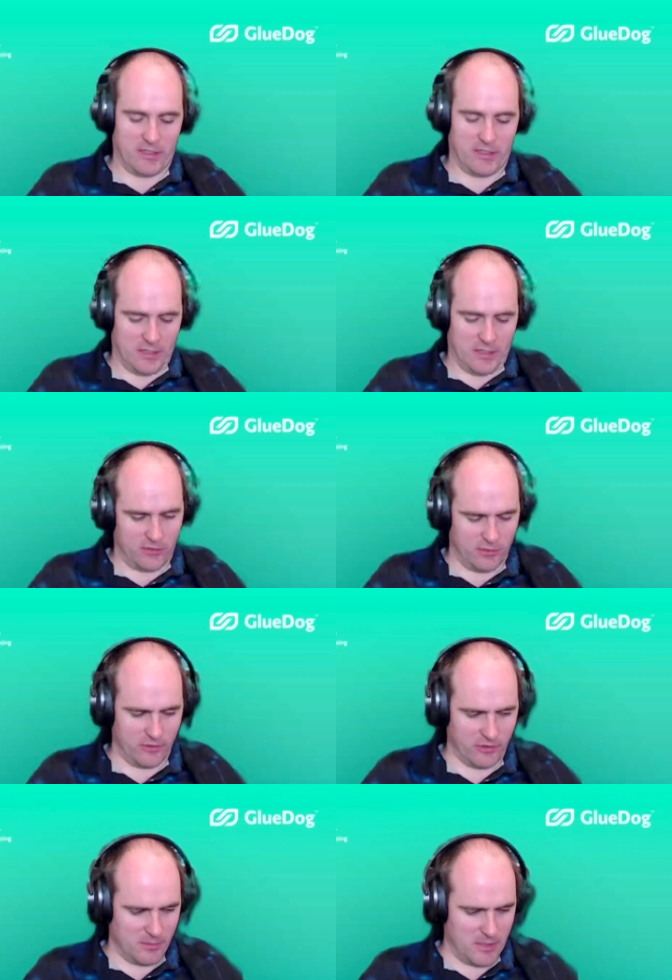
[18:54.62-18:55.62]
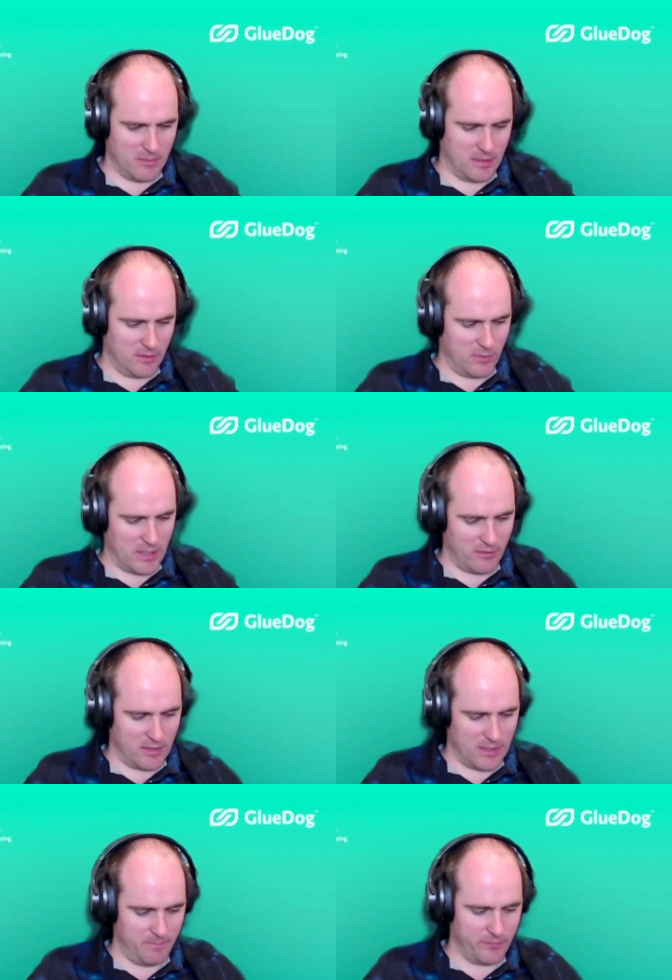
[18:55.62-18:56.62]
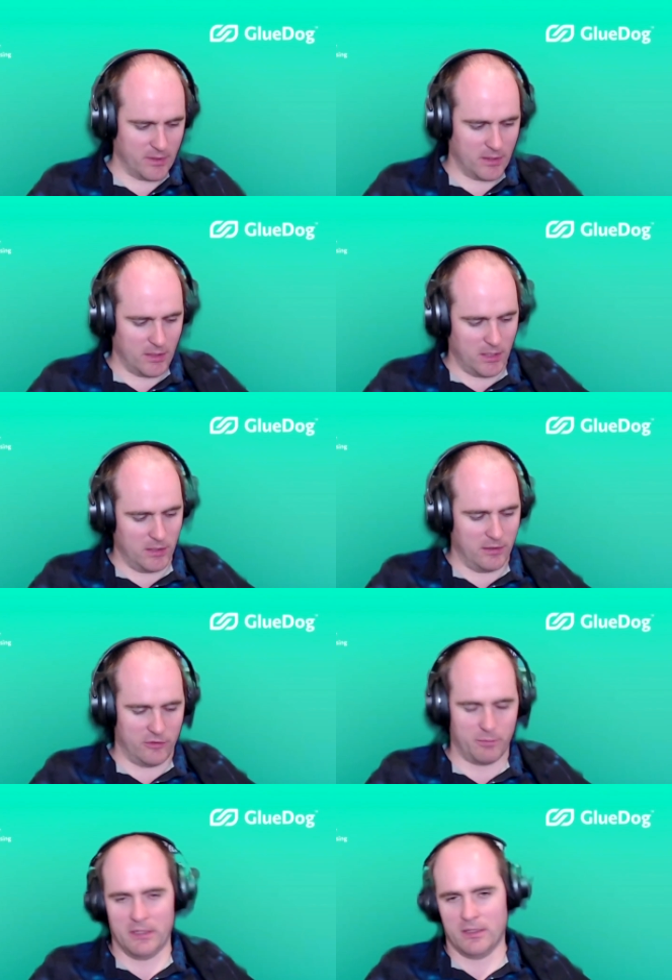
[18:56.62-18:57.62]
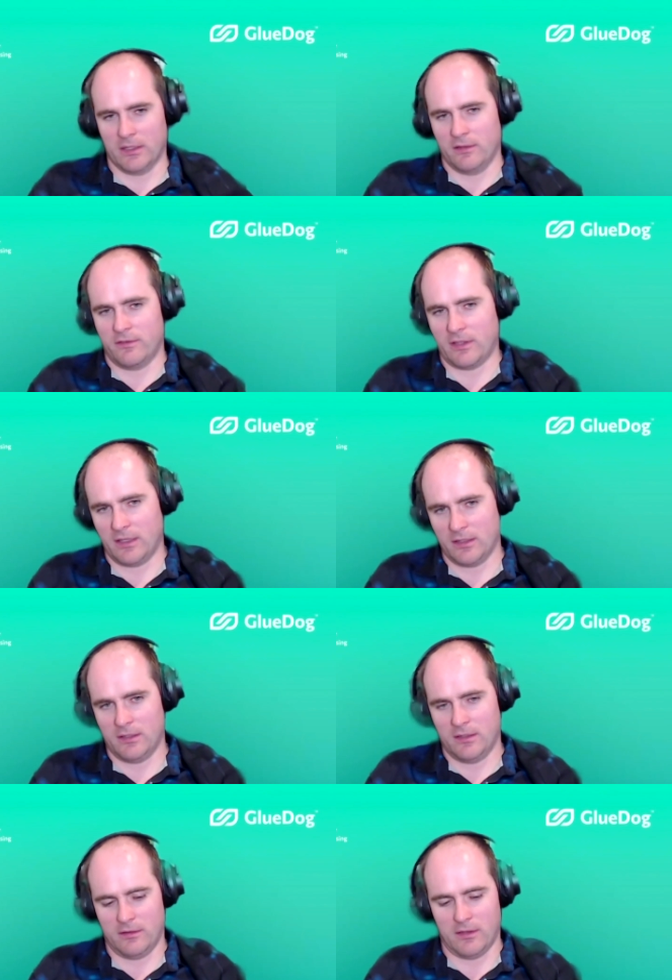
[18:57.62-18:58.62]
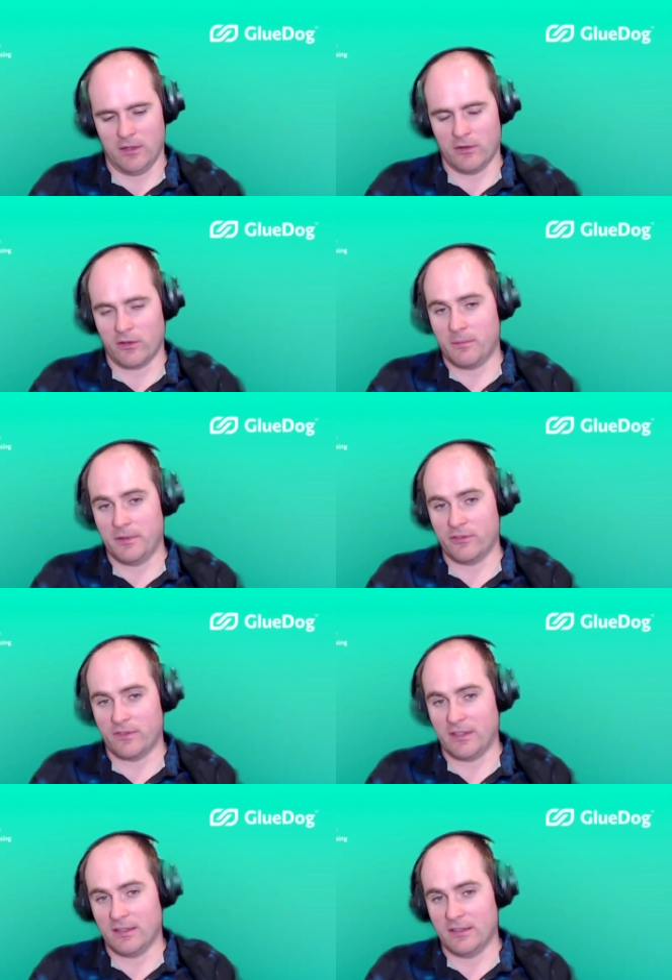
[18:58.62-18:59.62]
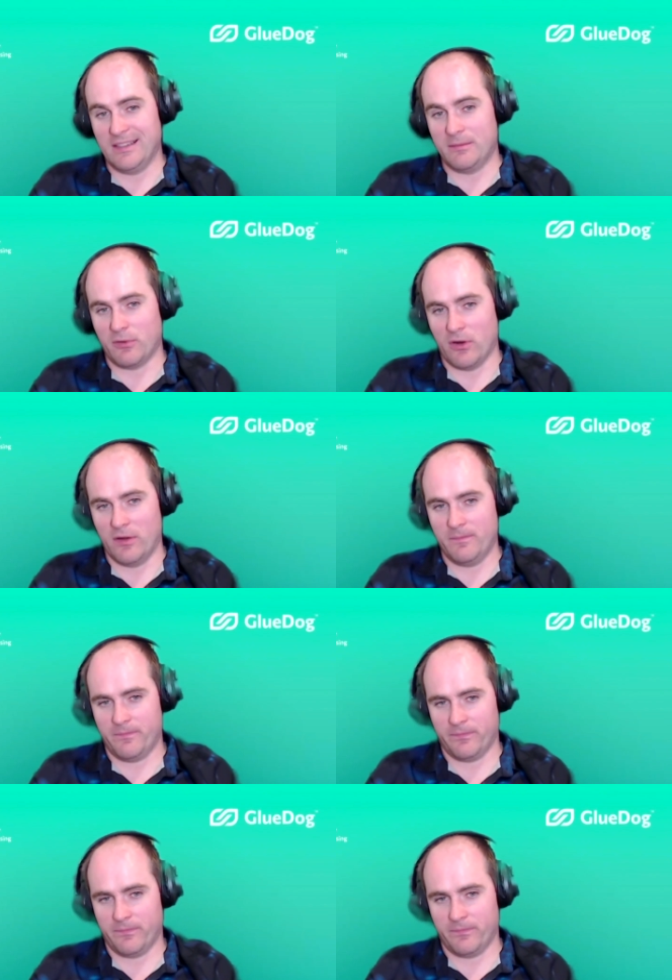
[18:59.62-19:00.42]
in virtual tours at the moment, where it's a bit like a lot of companies have taken Lead Pro